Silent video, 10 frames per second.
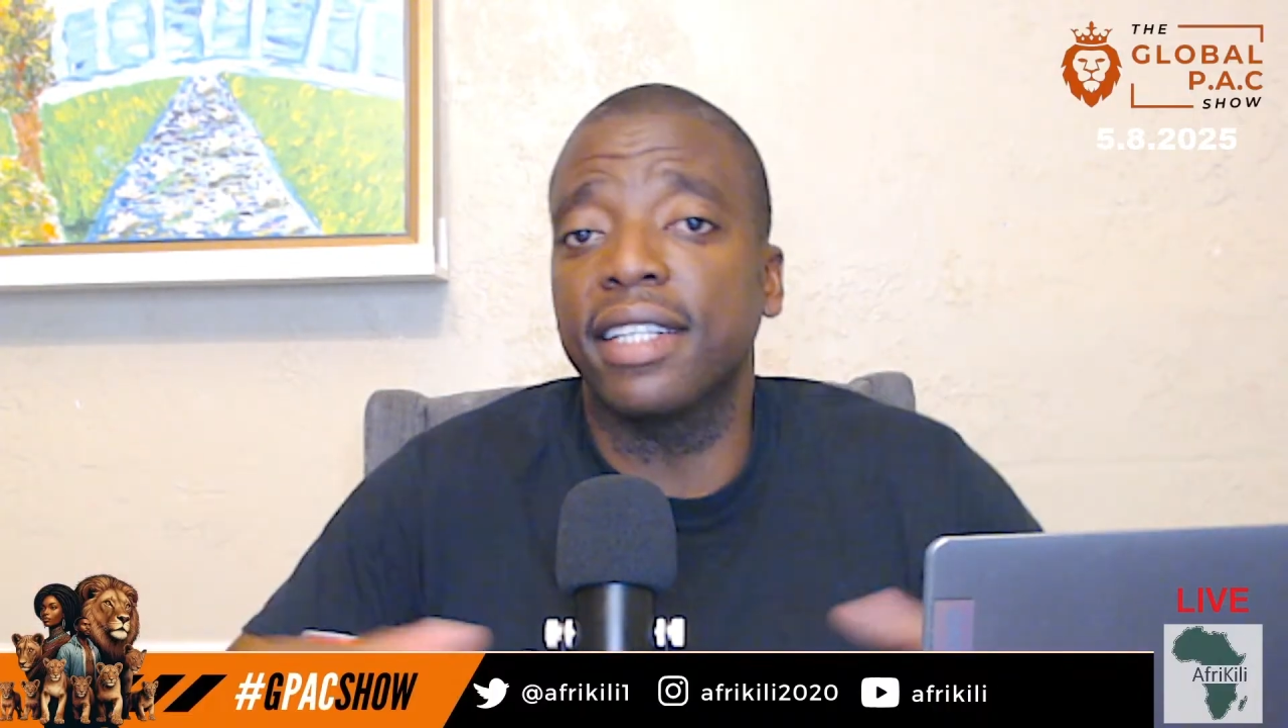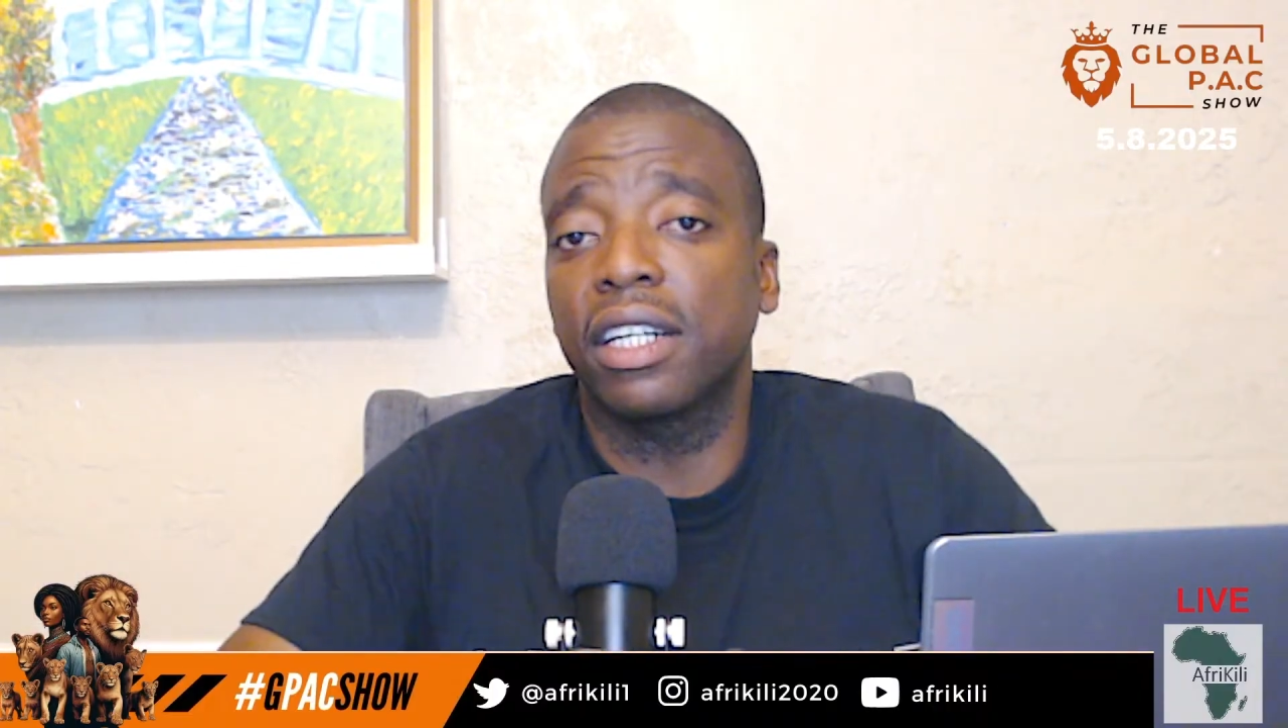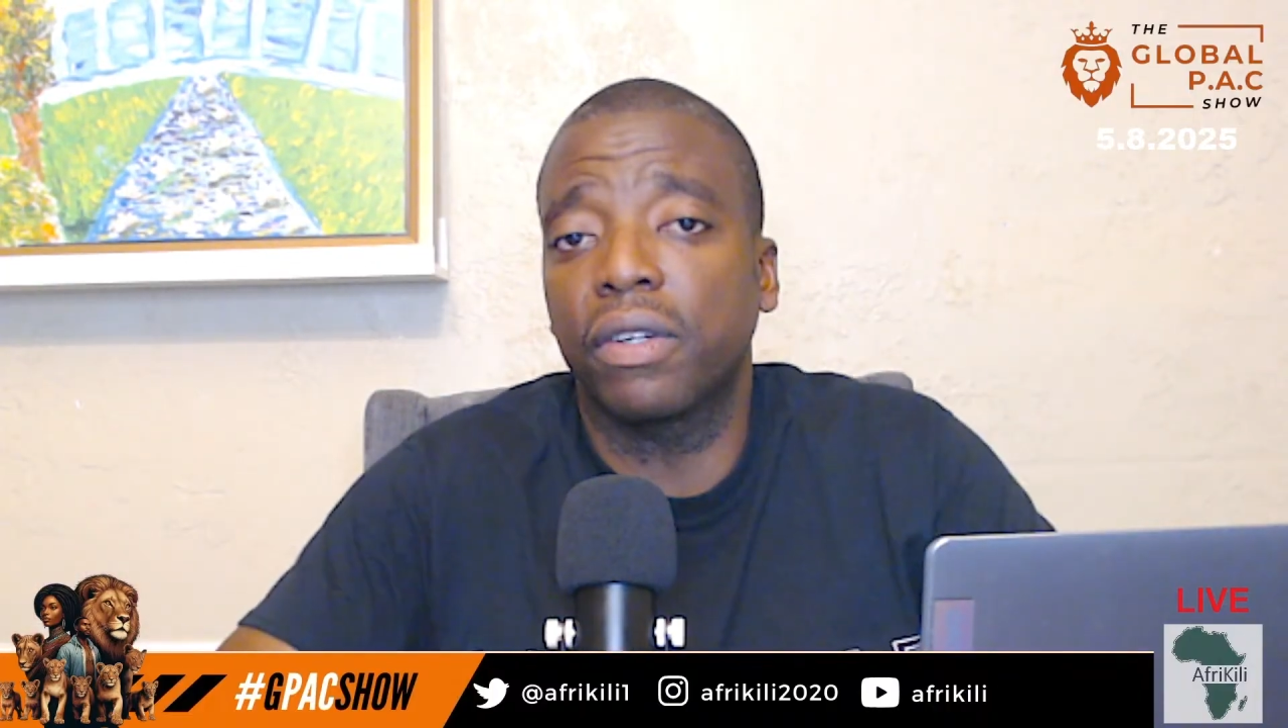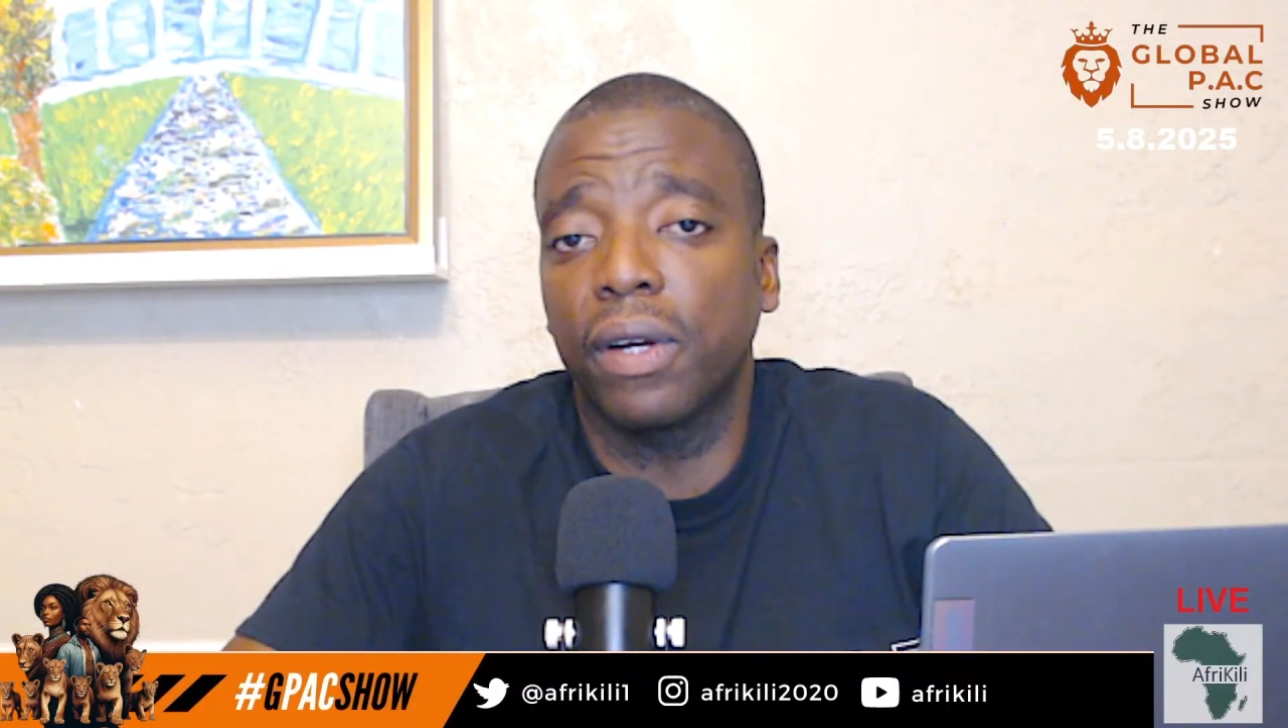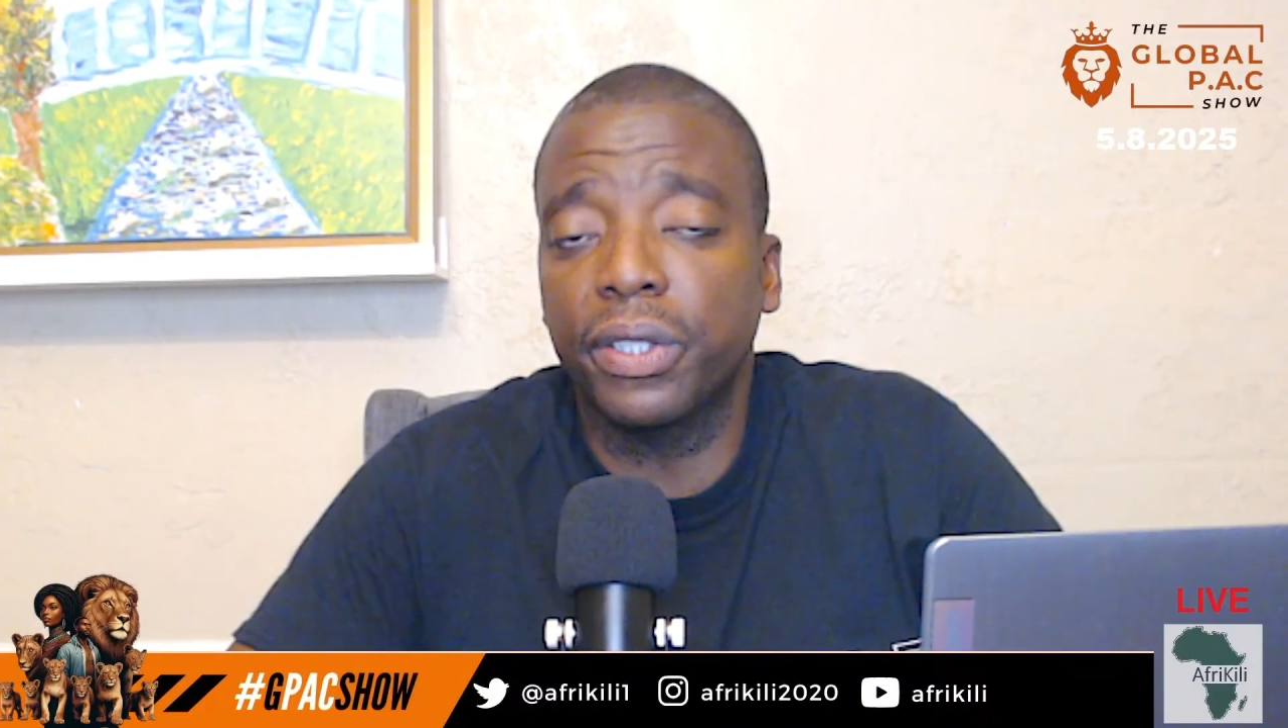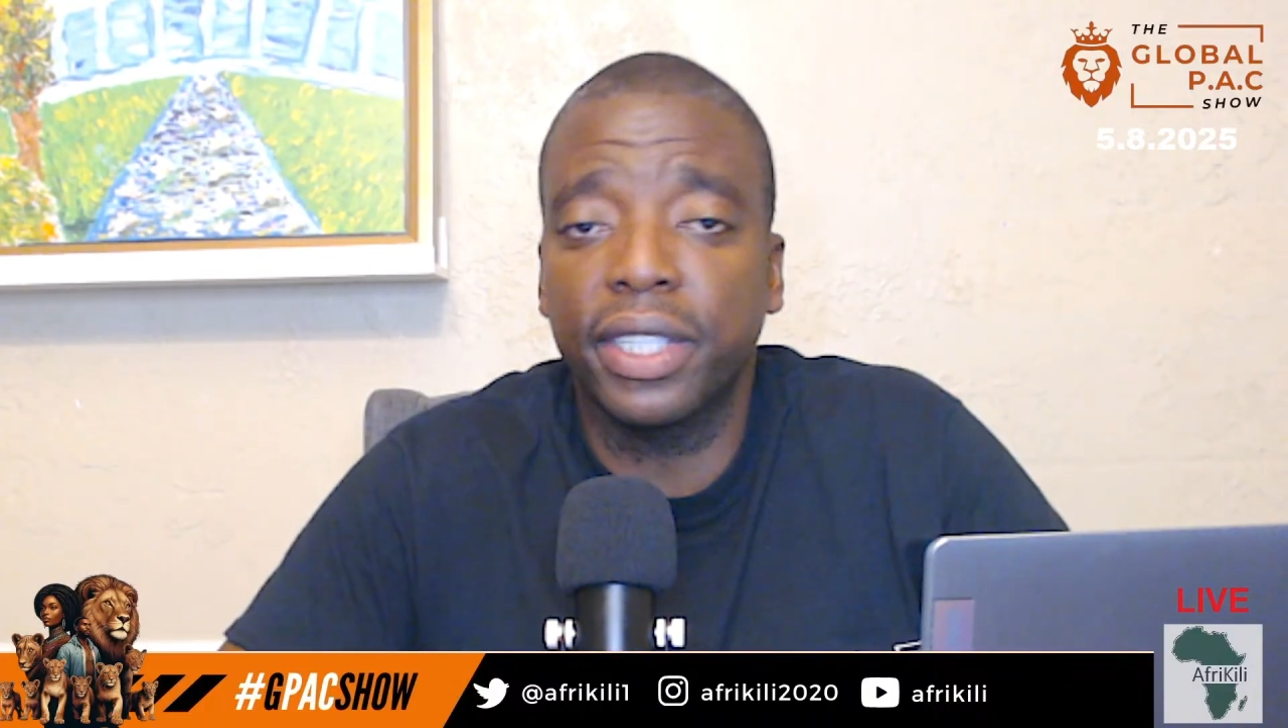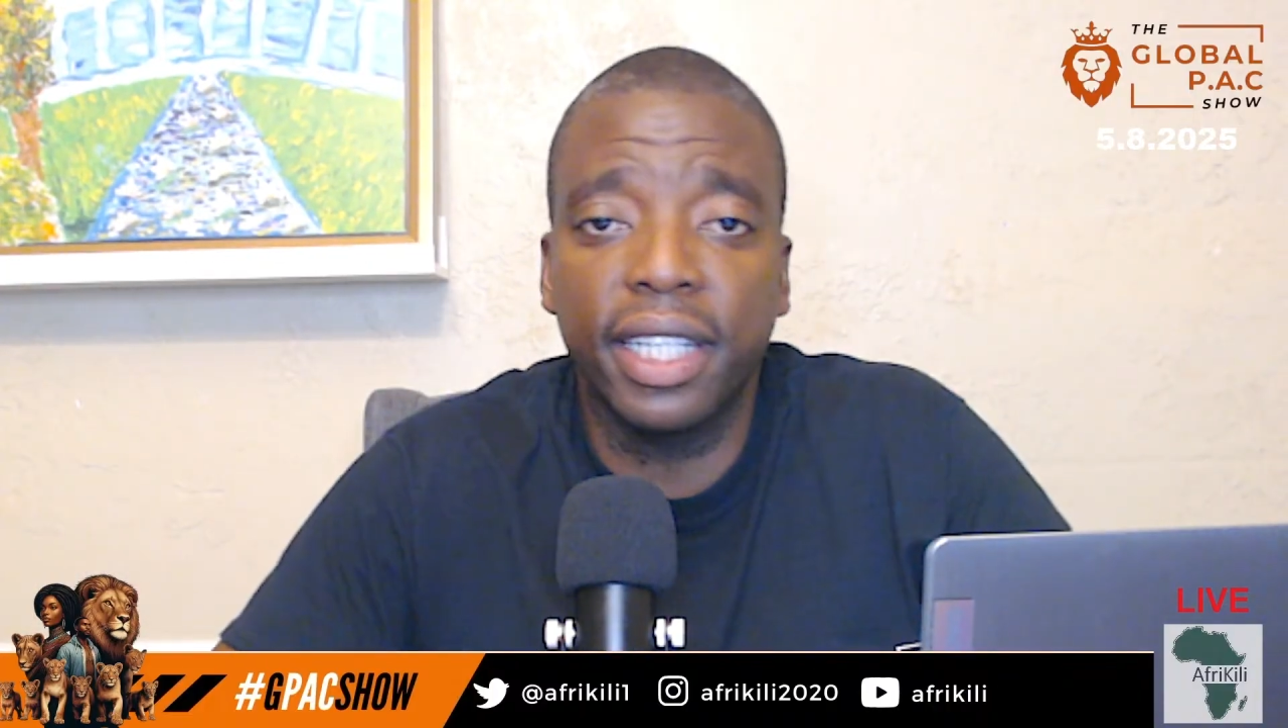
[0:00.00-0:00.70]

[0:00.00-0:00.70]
across